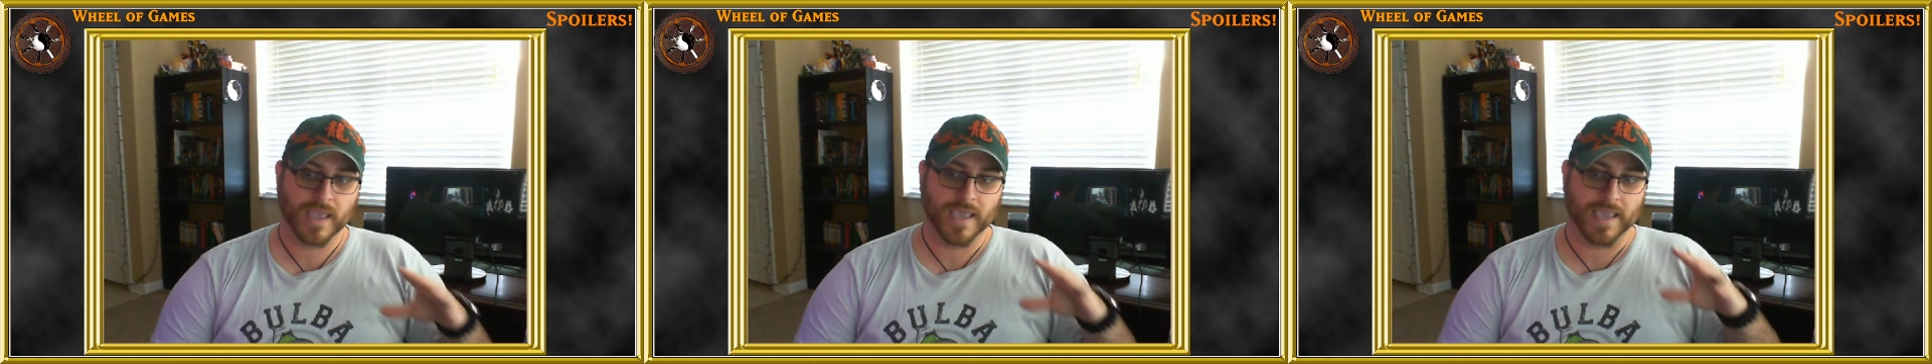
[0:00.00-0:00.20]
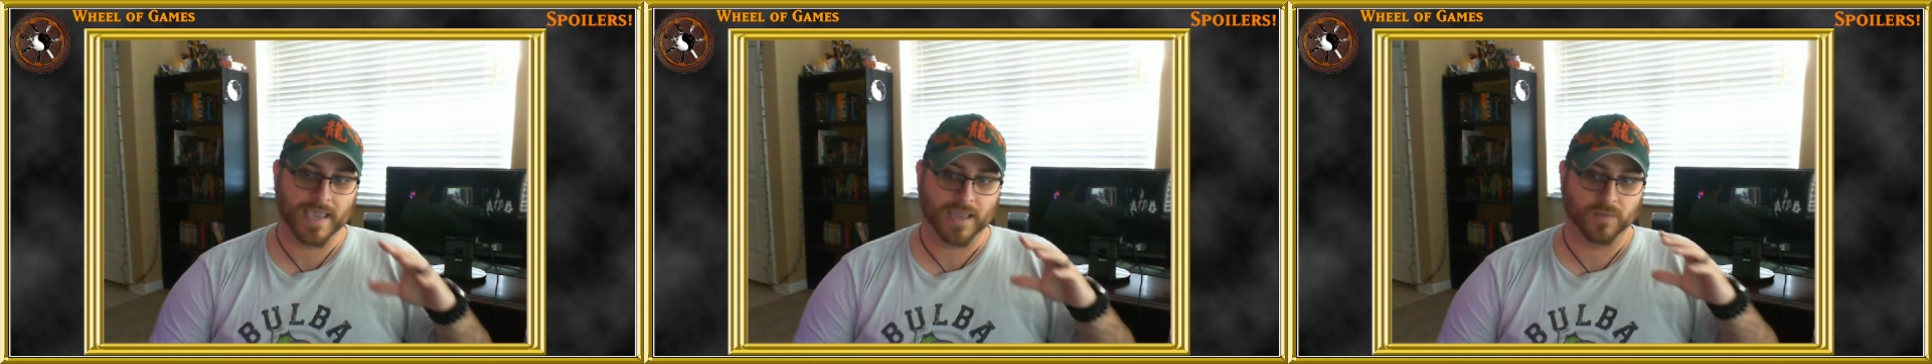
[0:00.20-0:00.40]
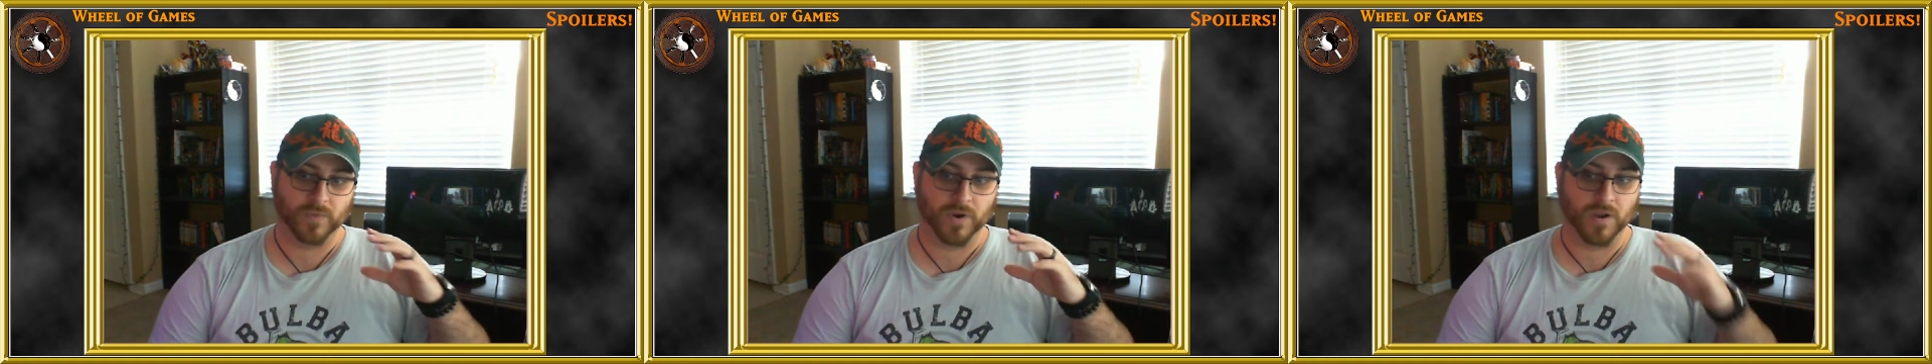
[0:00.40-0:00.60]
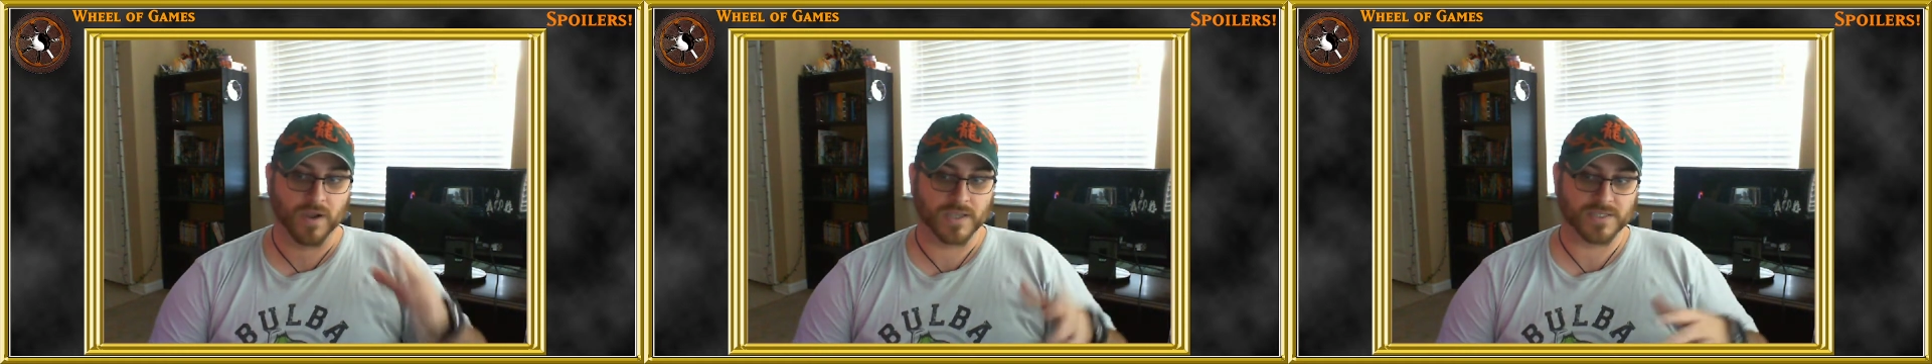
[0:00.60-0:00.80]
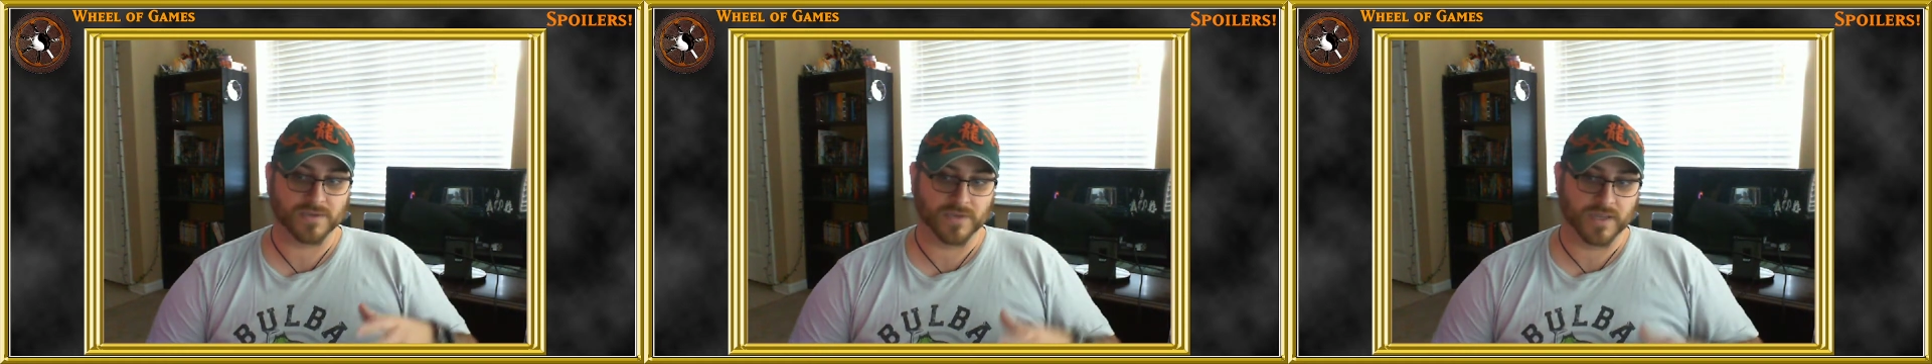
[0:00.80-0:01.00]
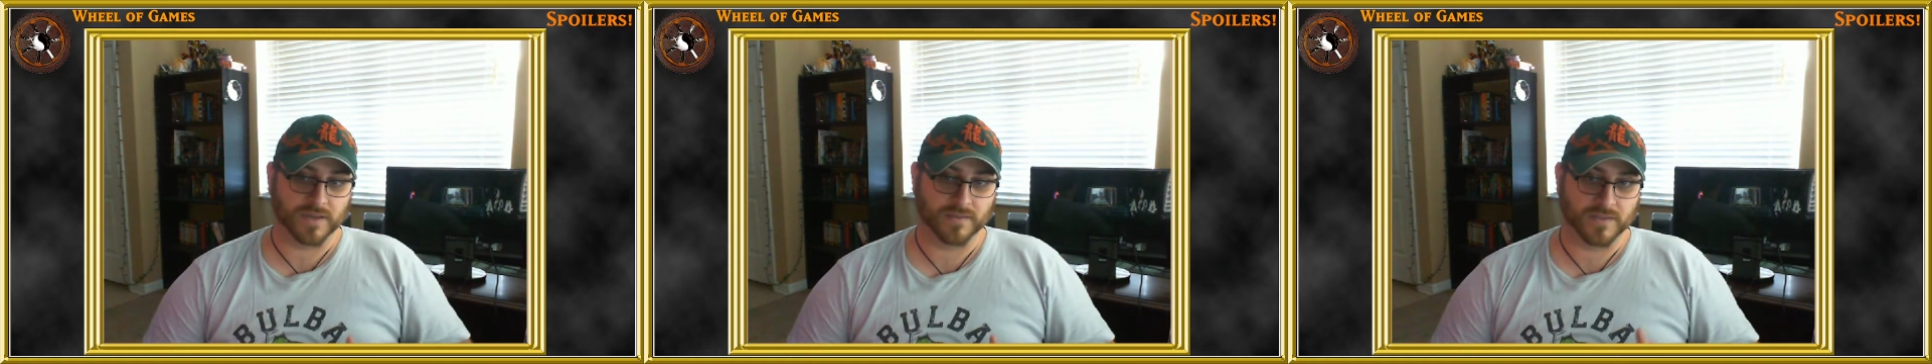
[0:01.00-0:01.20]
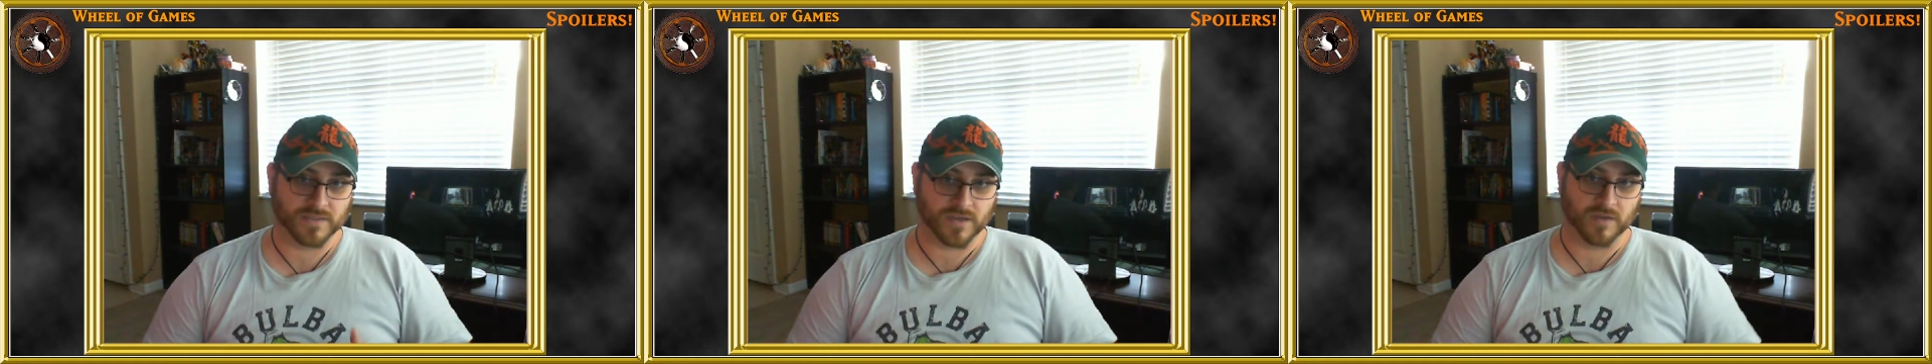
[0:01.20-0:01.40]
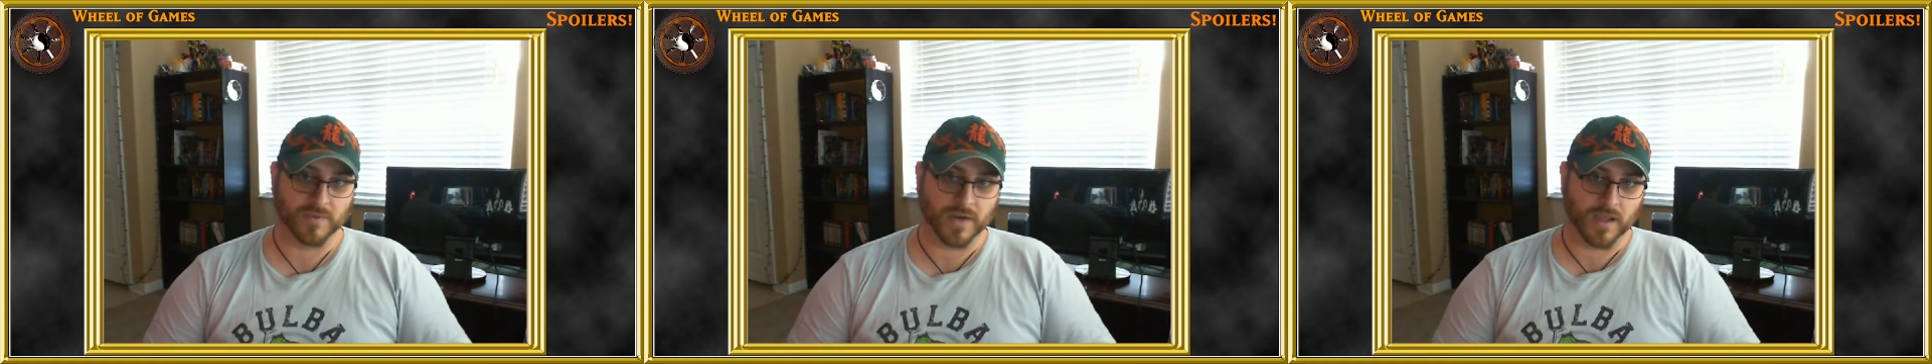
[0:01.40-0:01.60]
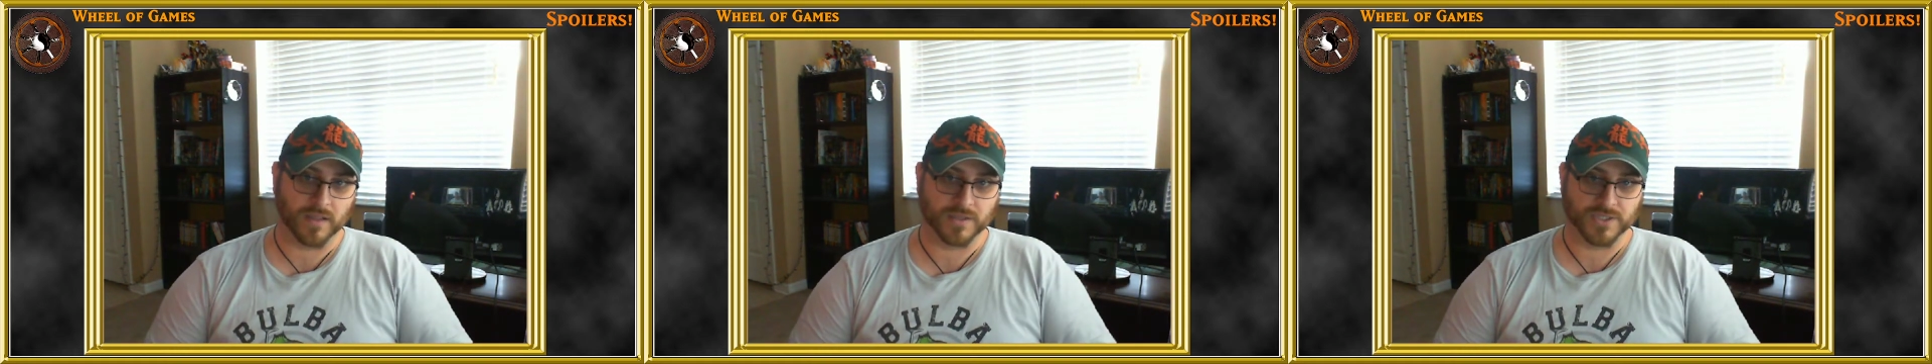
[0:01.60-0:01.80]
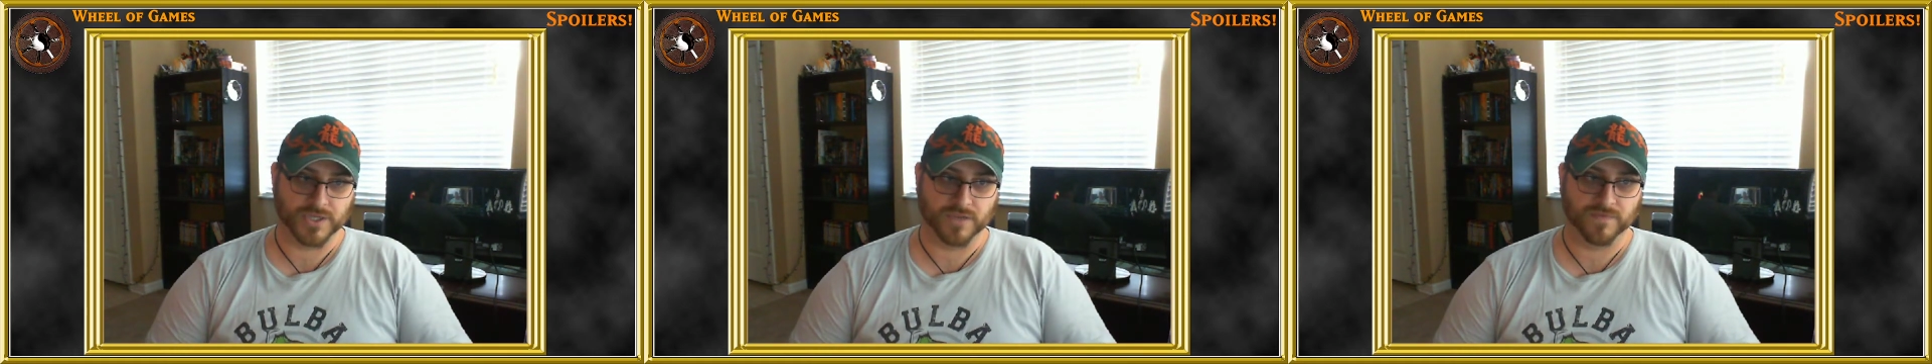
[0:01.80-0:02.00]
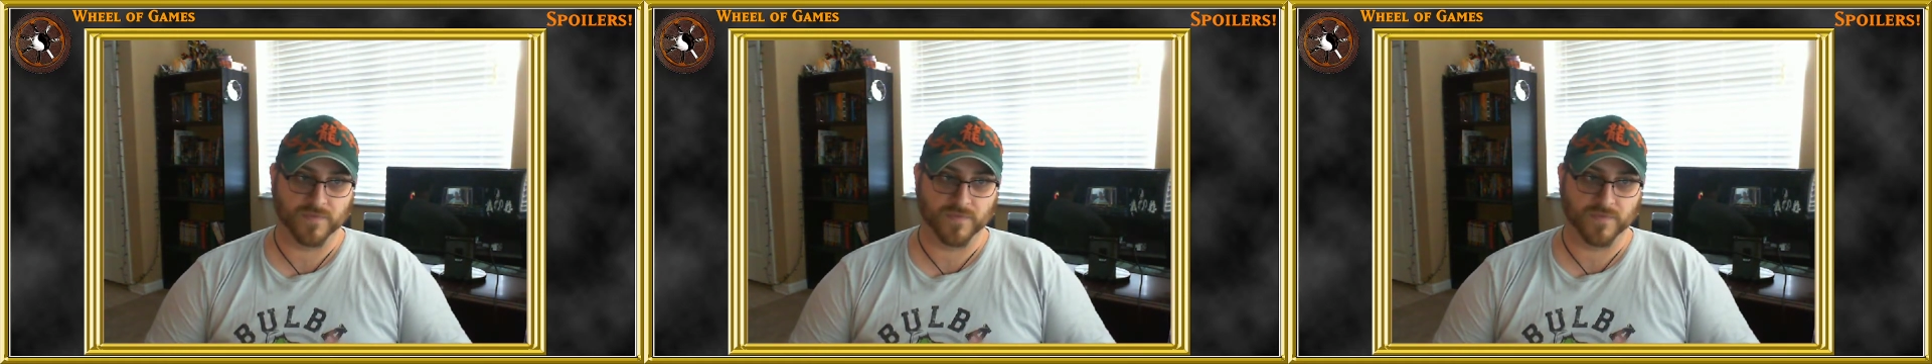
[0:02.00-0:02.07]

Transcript: and we're also getting the terminology